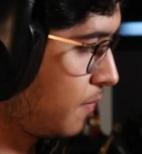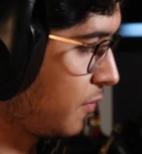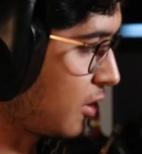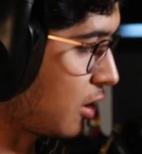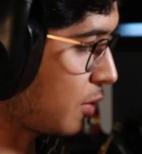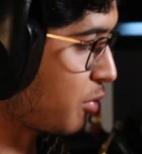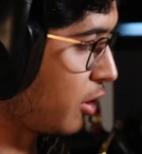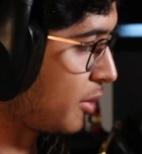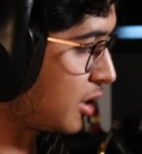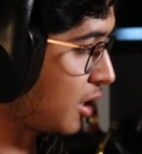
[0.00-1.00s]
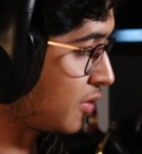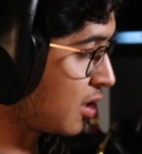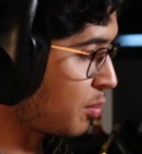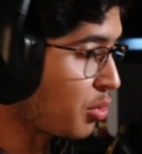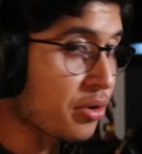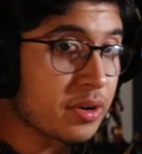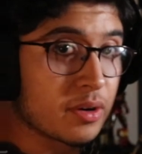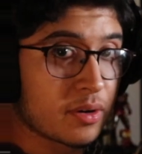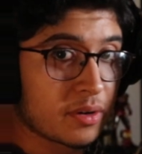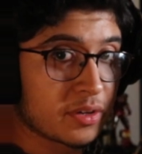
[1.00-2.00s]
So this pretty much gives the support
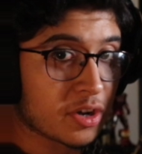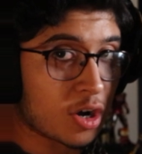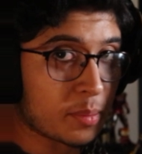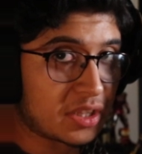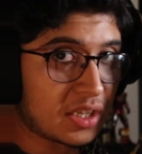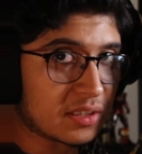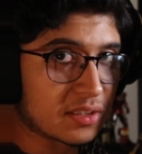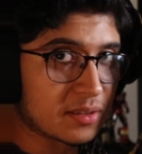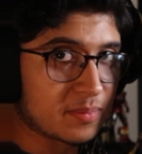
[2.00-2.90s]
your helmet needs.